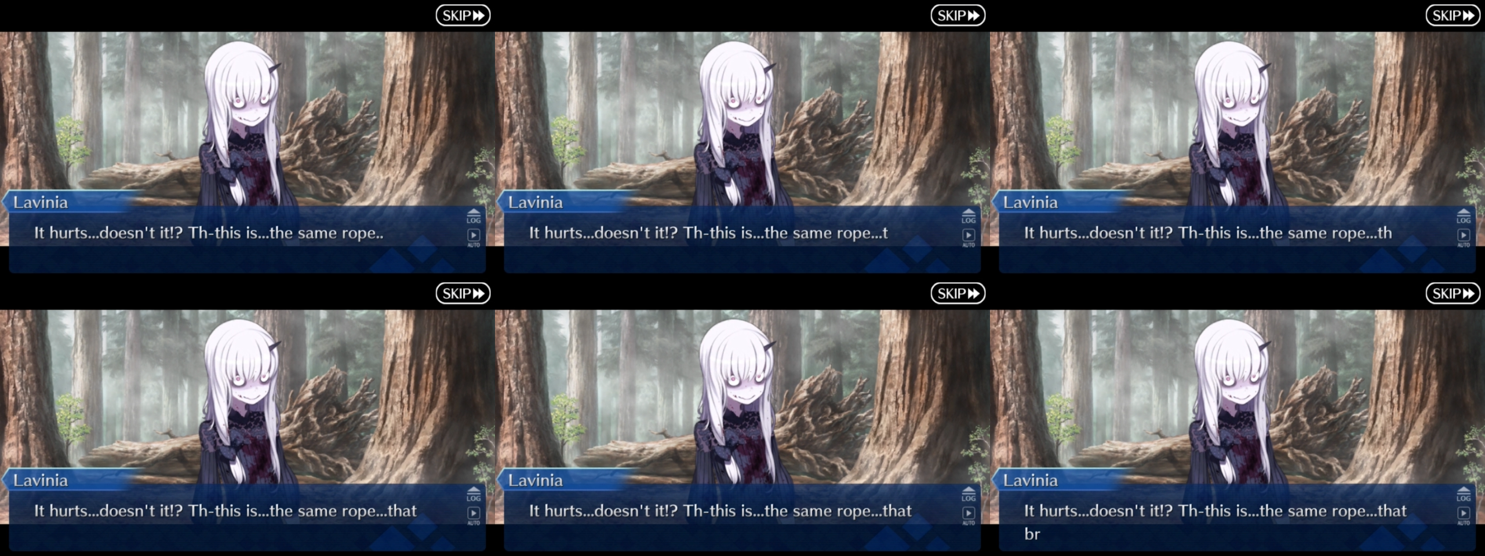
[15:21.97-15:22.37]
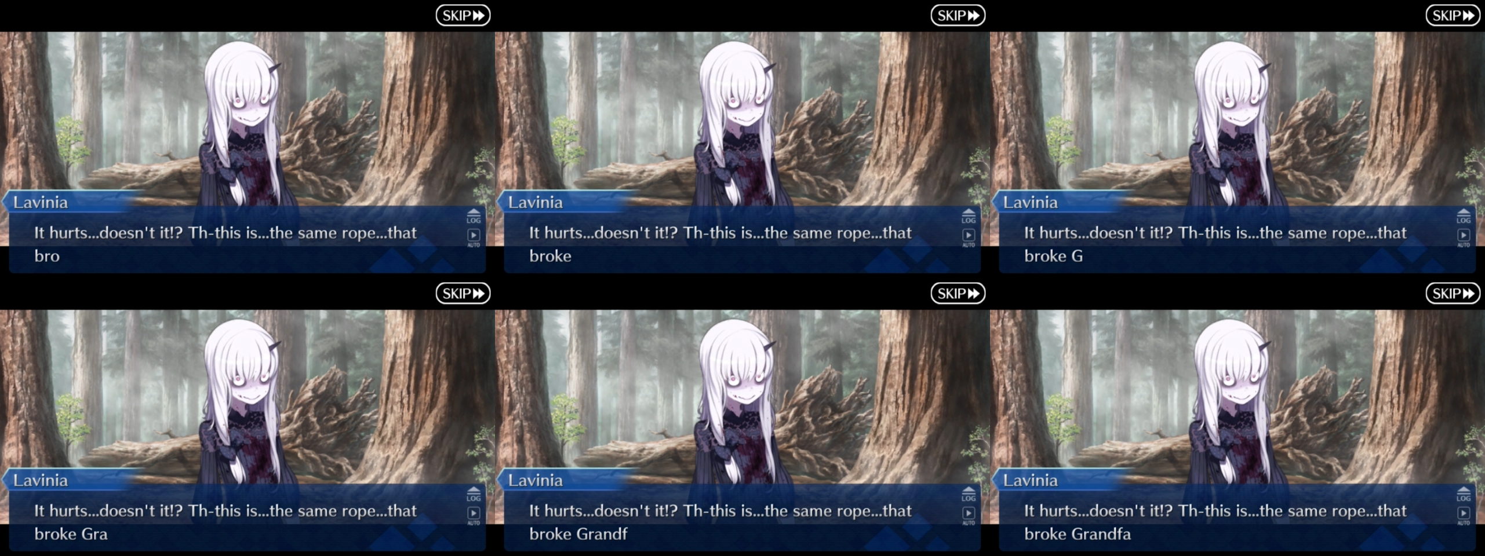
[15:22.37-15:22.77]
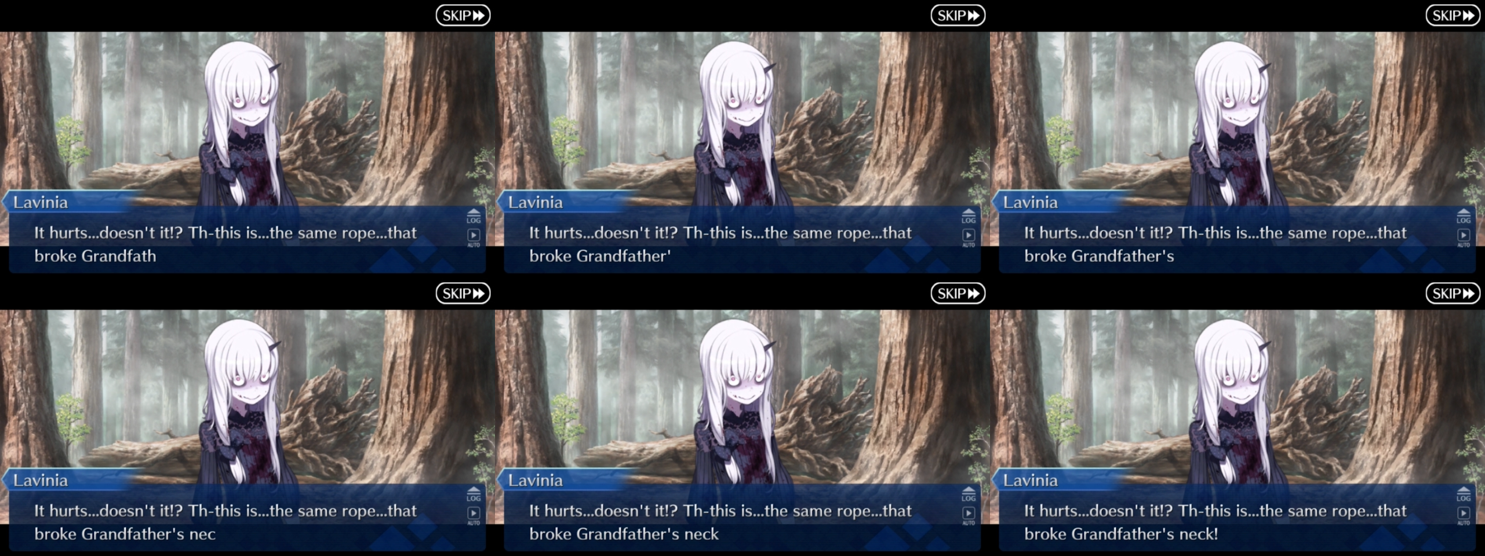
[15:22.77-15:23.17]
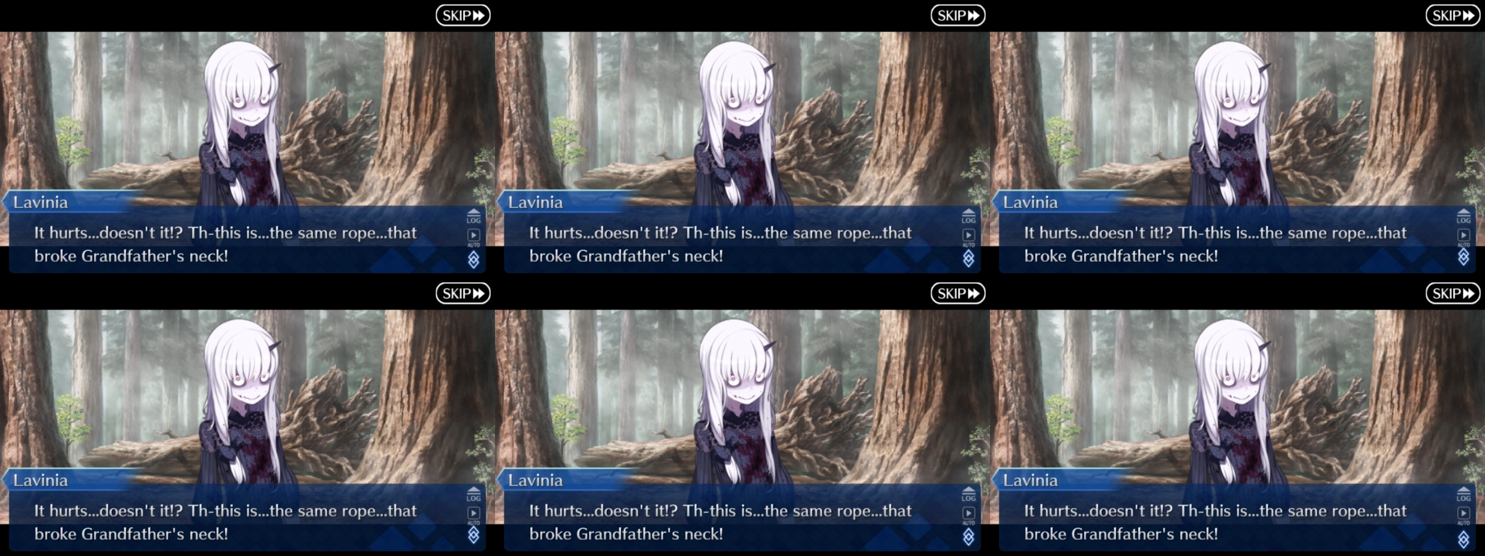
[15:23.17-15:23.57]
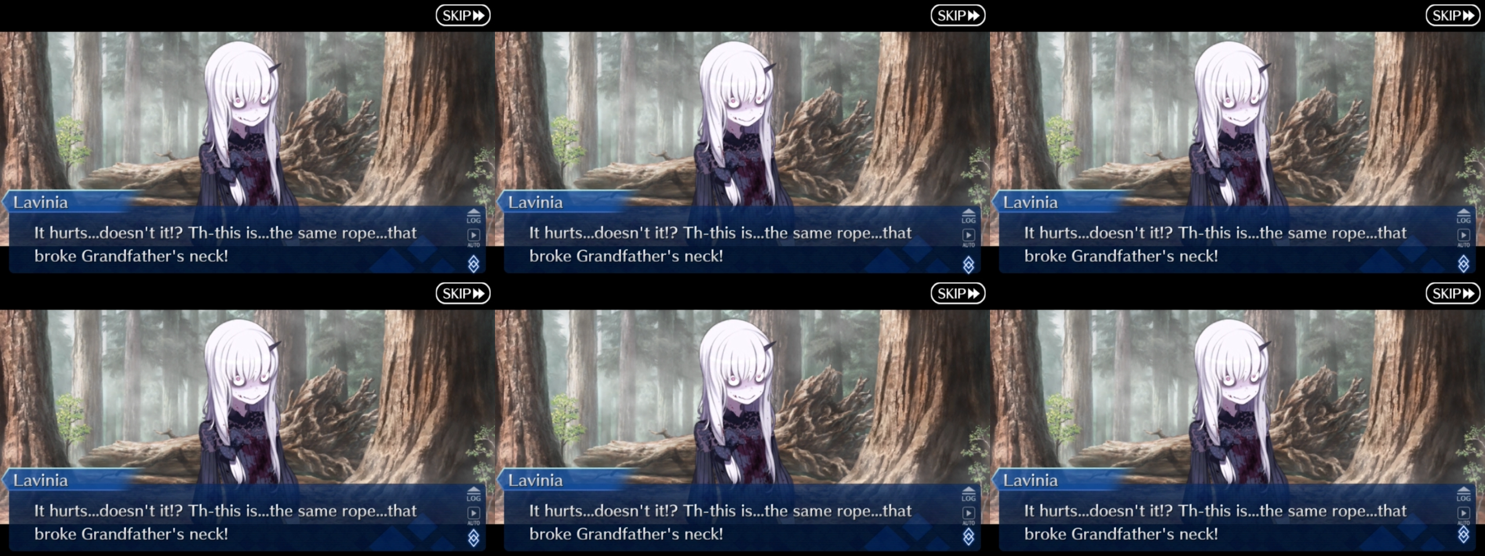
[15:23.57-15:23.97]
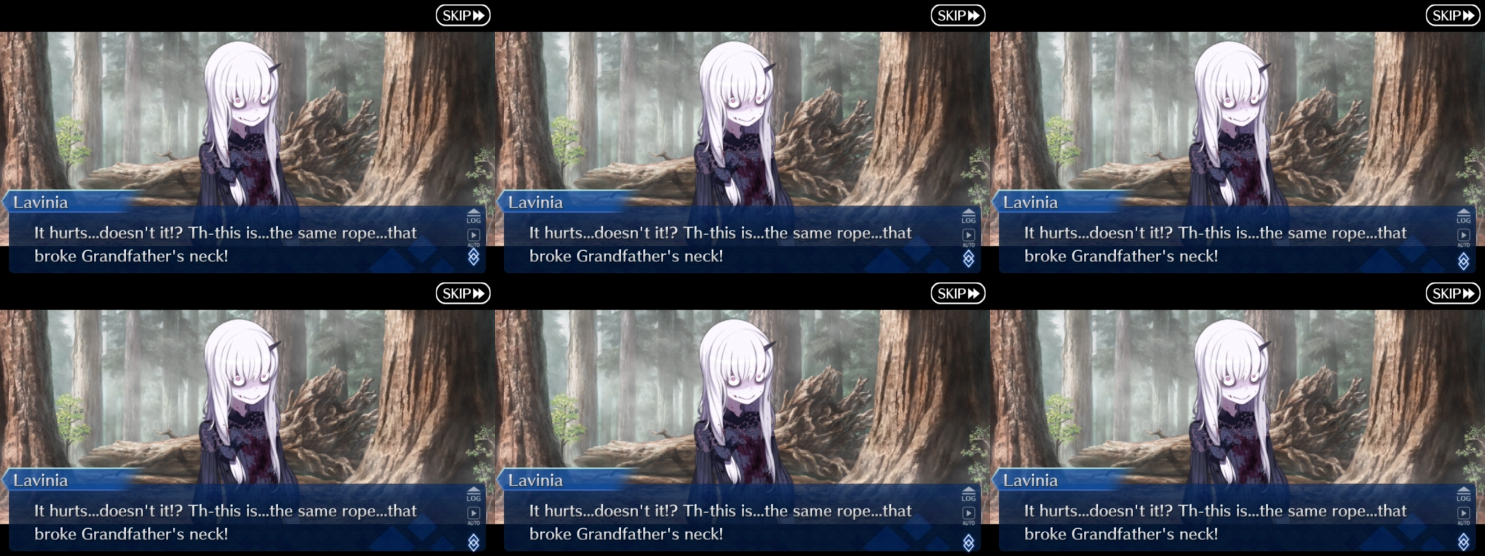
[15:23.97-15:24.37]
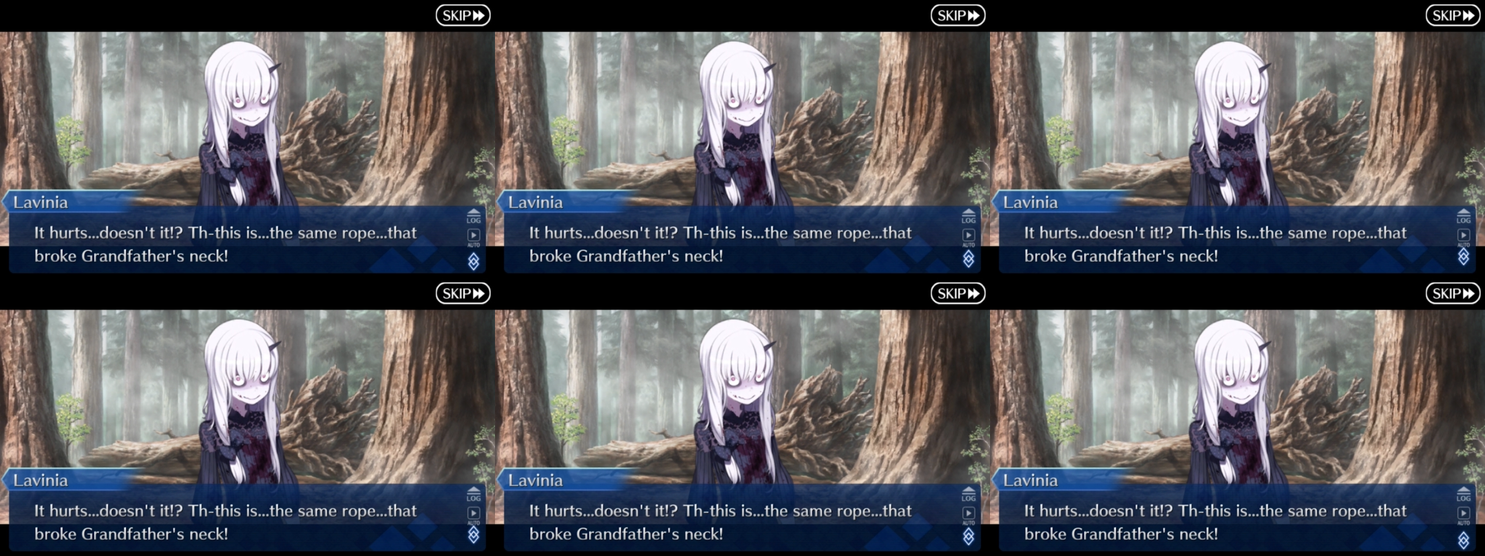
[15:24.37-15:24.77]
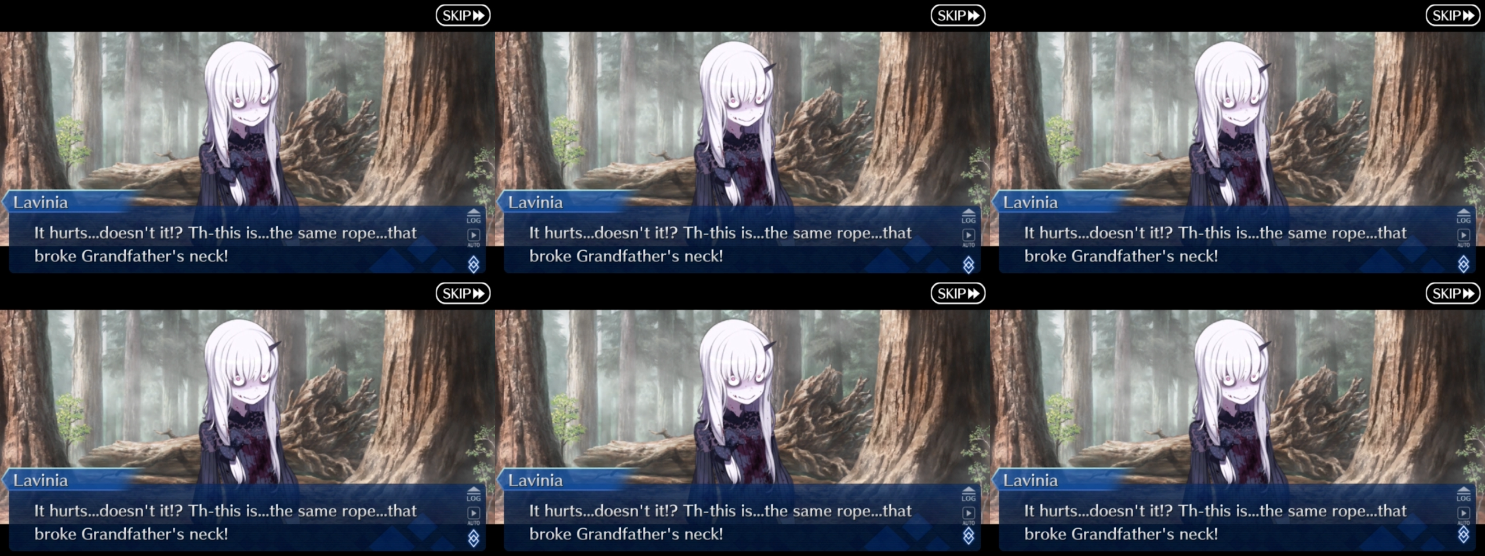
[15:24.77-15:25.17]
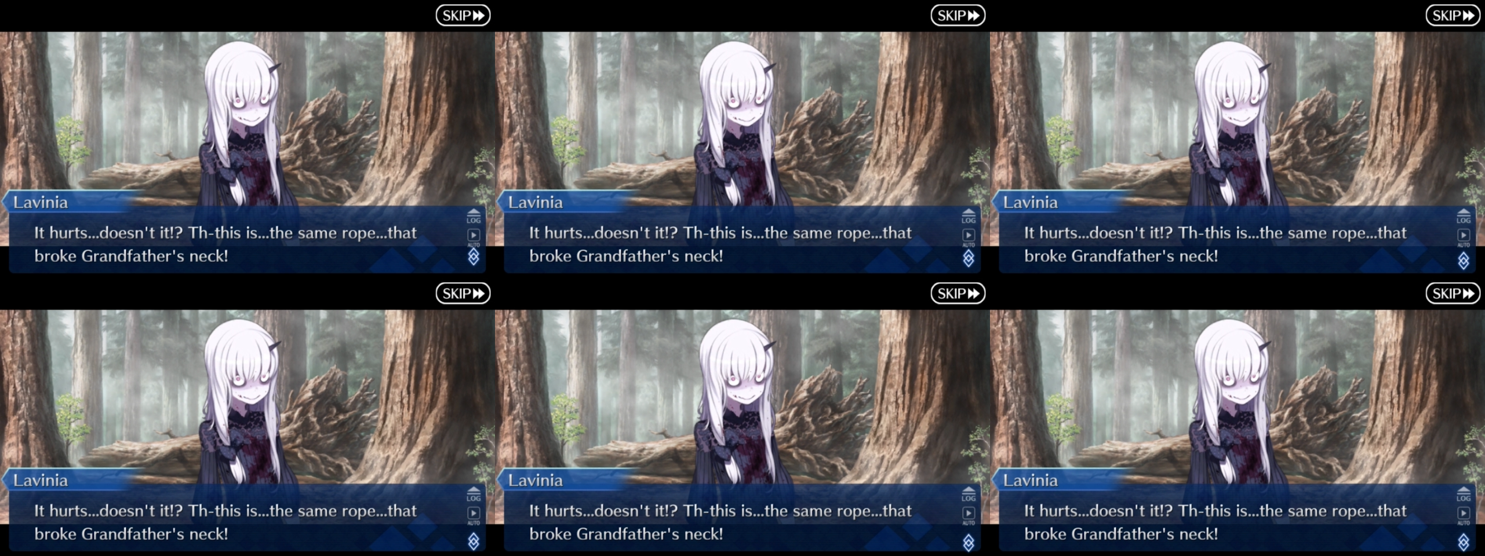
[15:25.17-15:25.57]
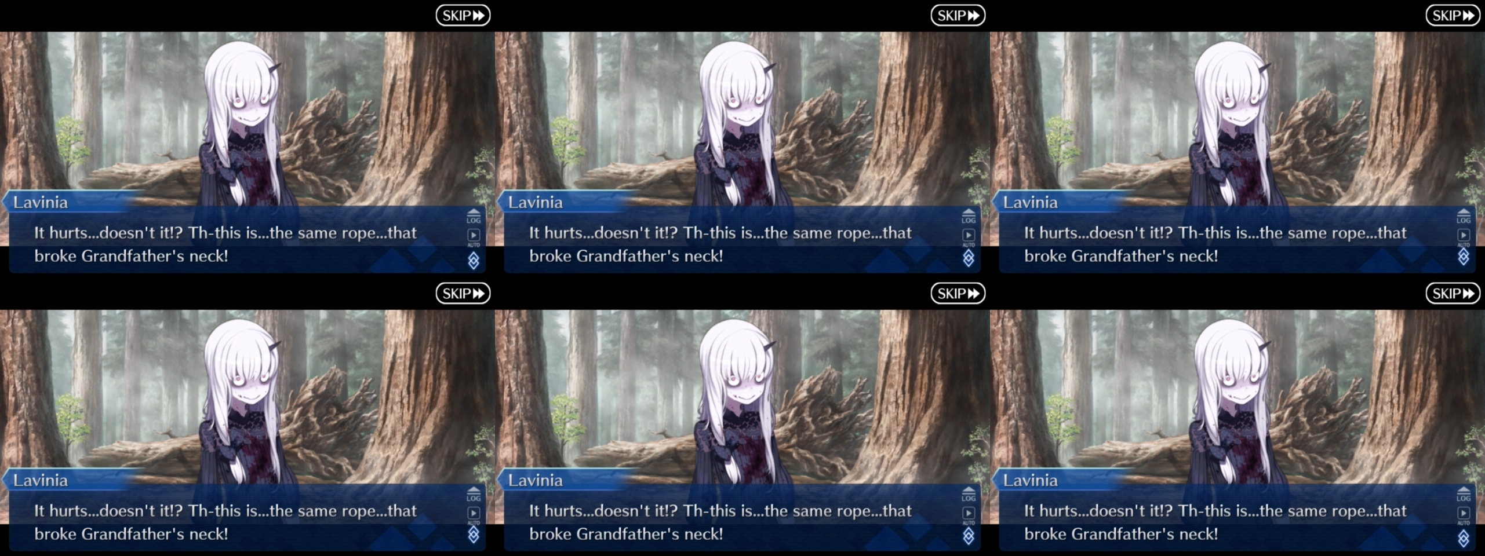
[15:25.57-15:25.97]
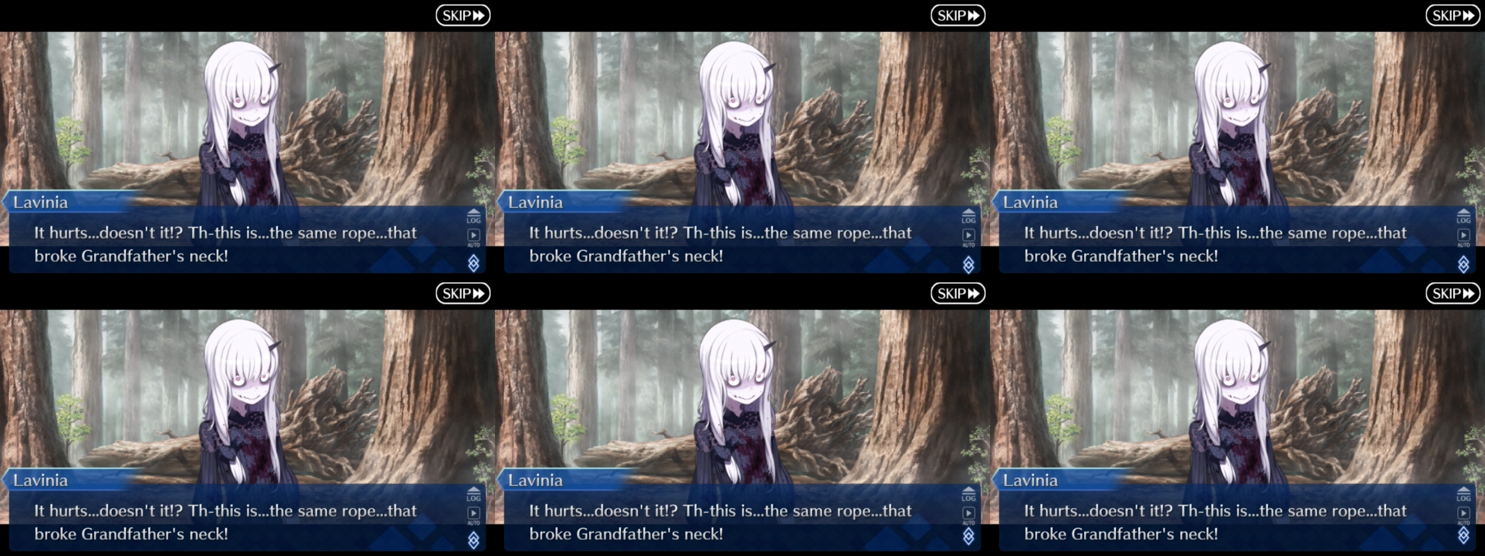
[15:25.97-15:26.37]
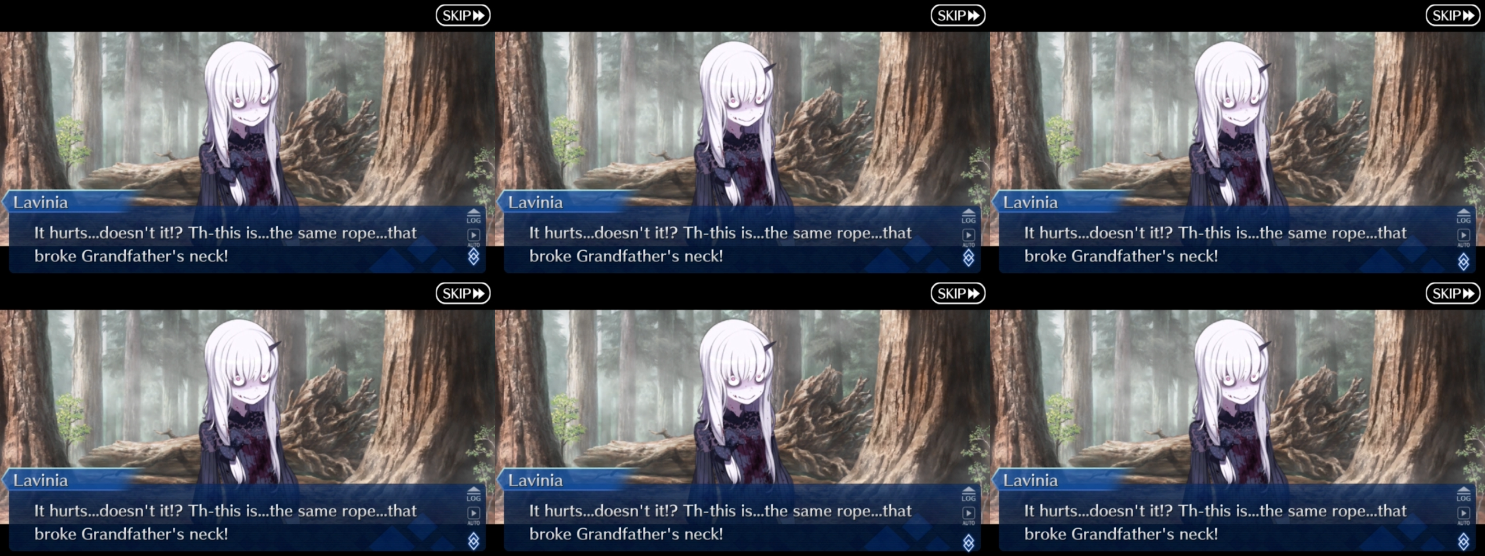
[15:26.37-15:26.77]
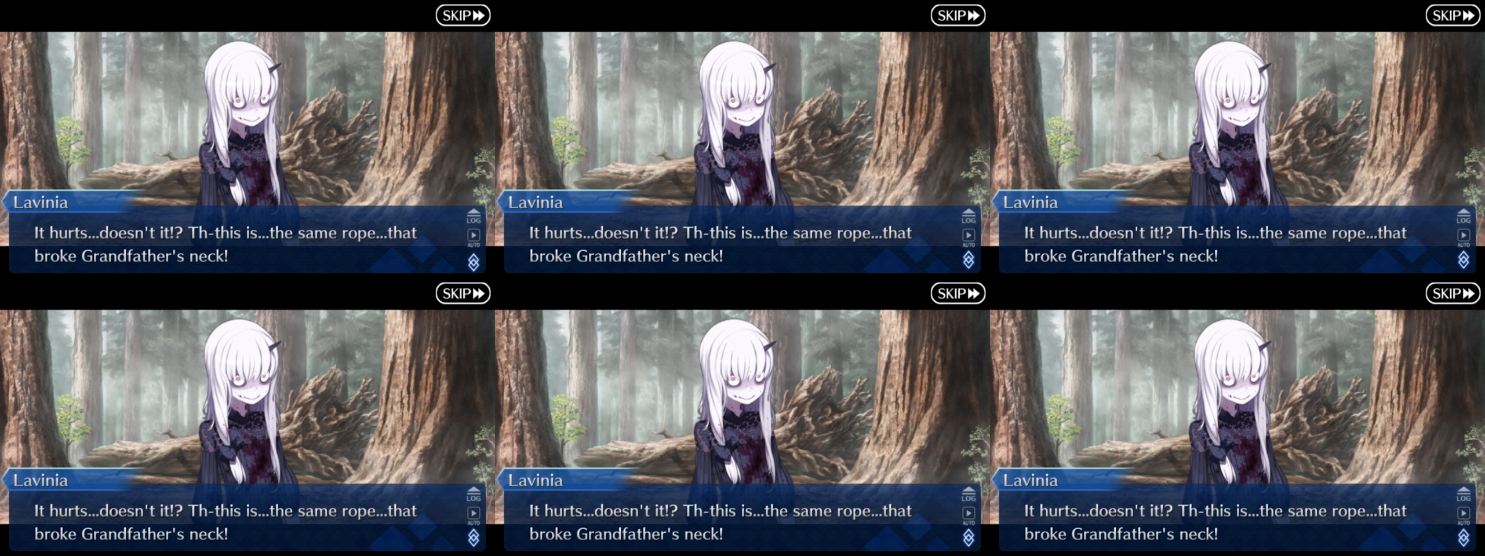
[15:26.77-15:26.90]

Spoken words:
[unreadable: no face in view]